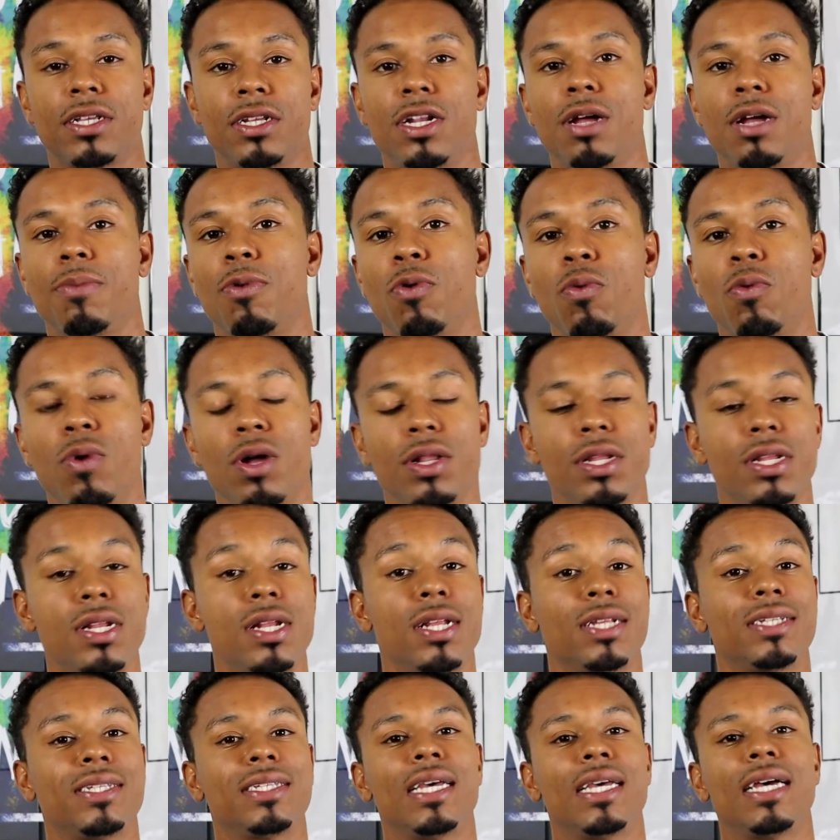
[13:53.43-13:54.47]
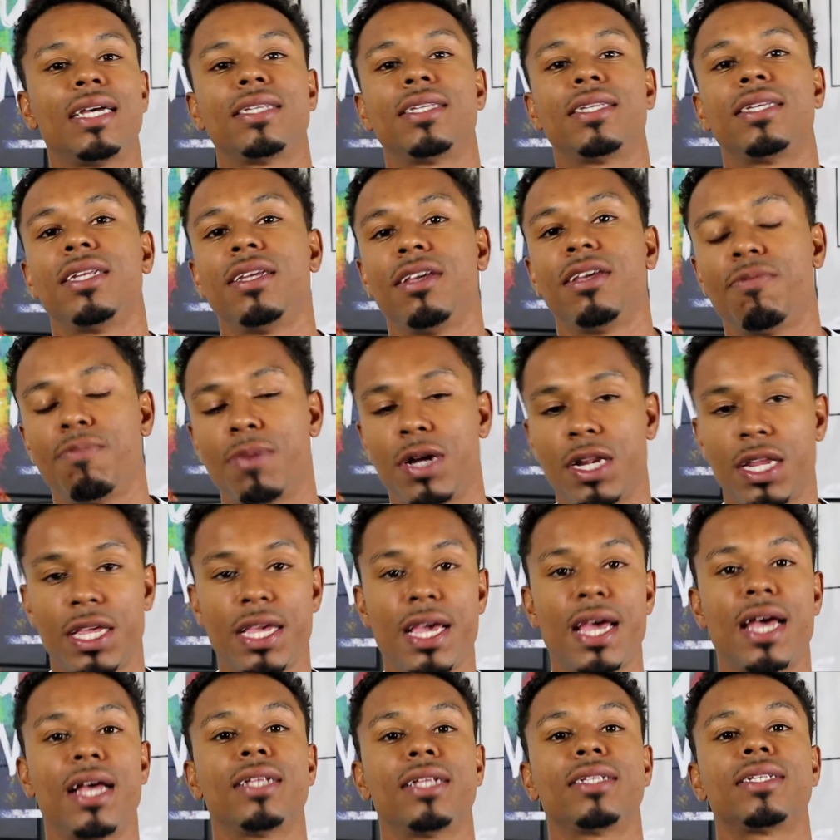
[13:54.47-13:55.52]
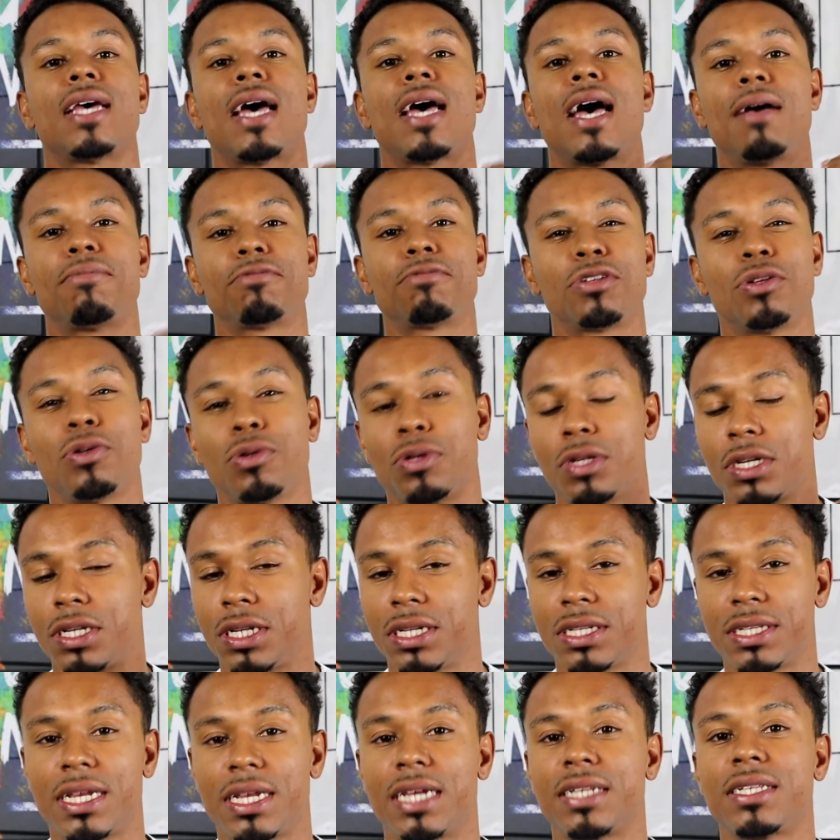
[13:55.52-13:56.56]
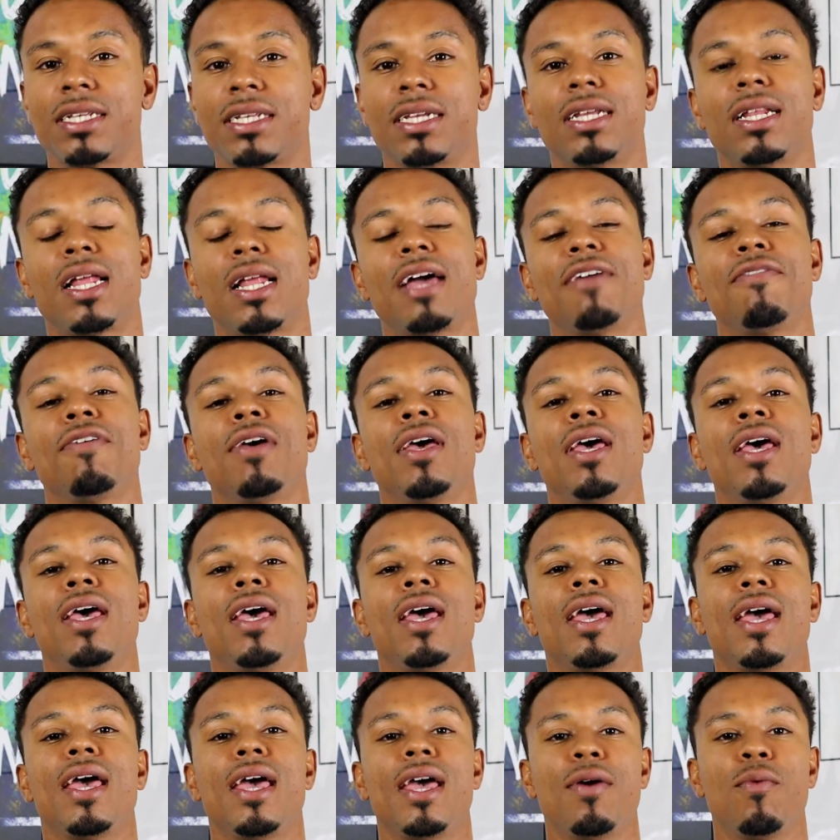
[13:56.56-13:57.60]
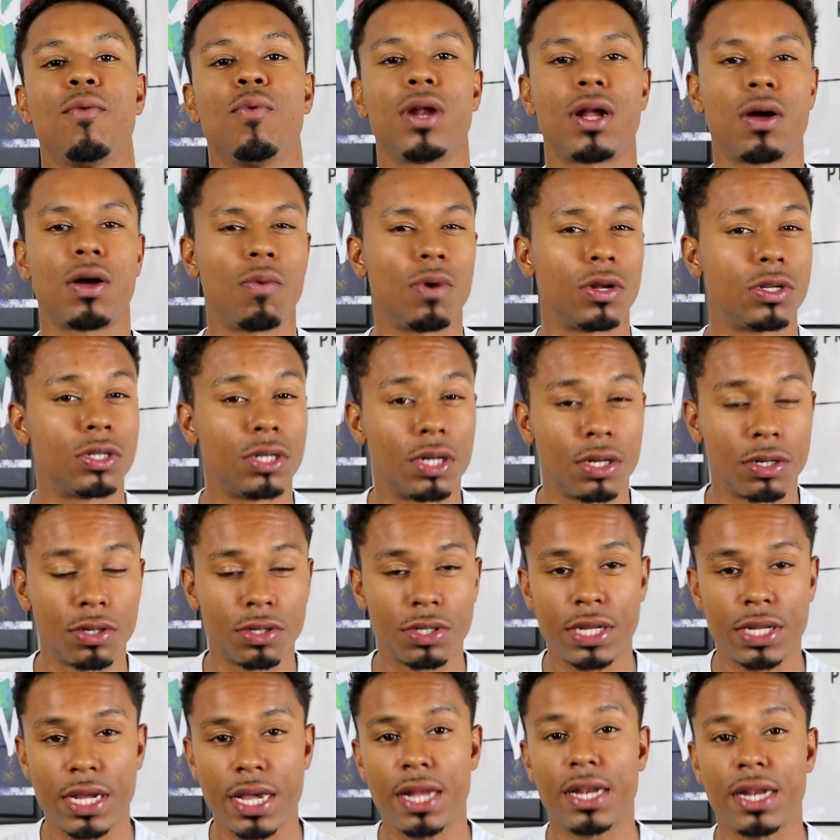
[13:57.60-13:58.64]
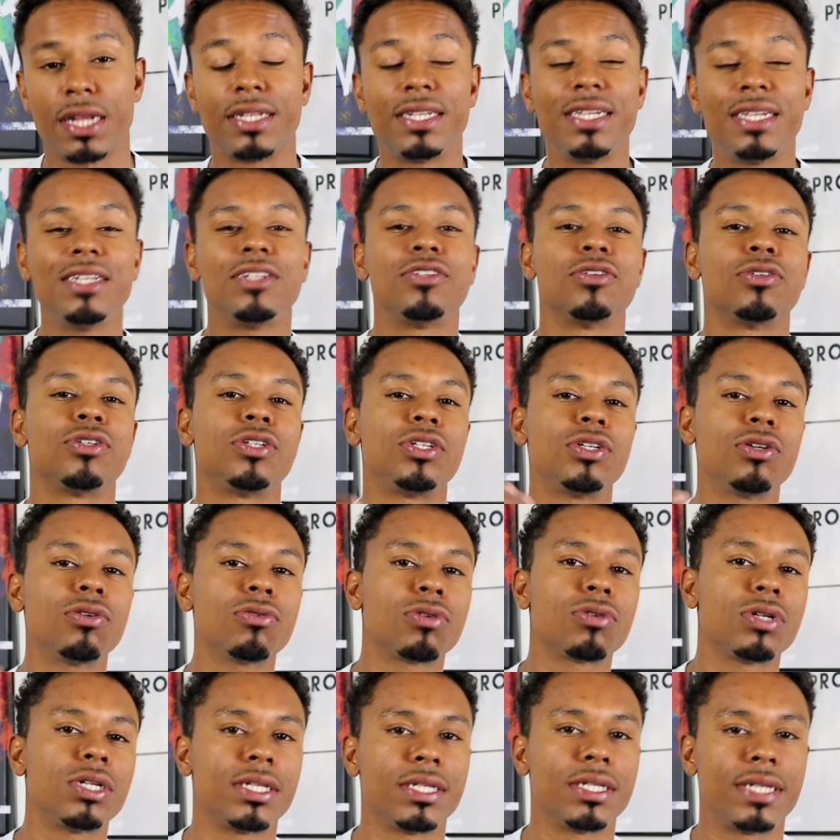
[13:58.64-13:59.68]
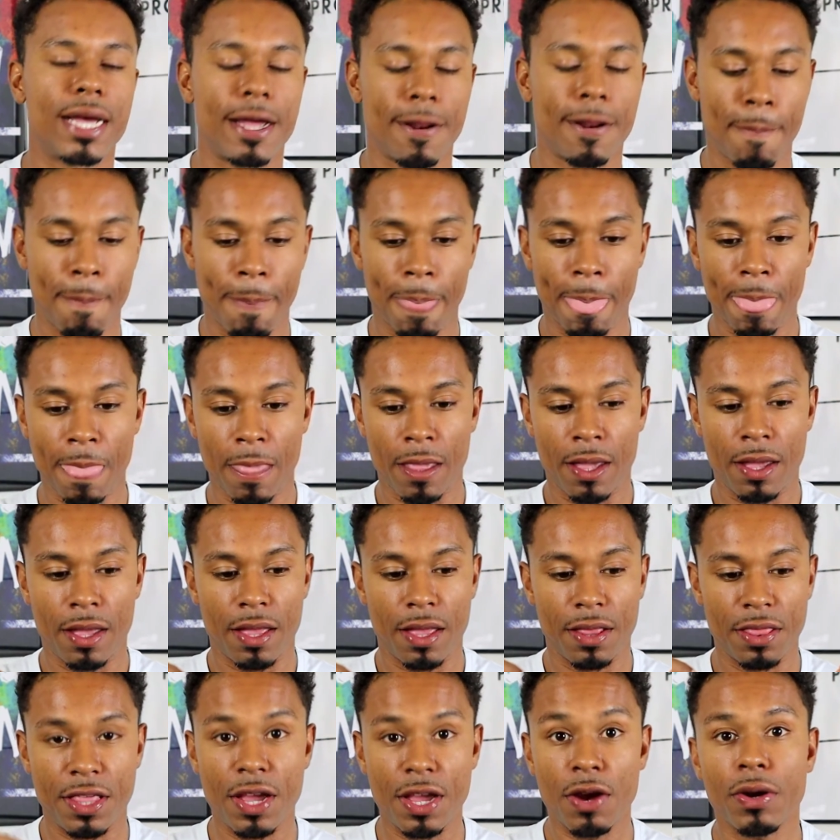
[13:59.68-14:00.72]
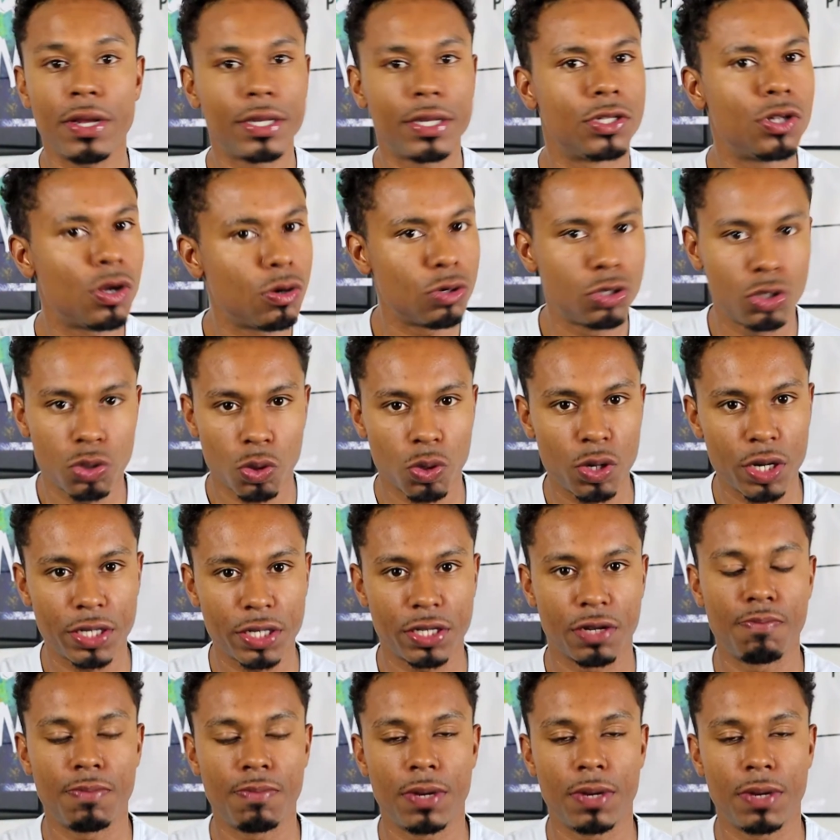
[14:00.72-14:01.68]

to number 1, the necessity of money. Yeah, it's absolutely a necessity of life. And what I want you to understand and teach your children is that there is no shortage of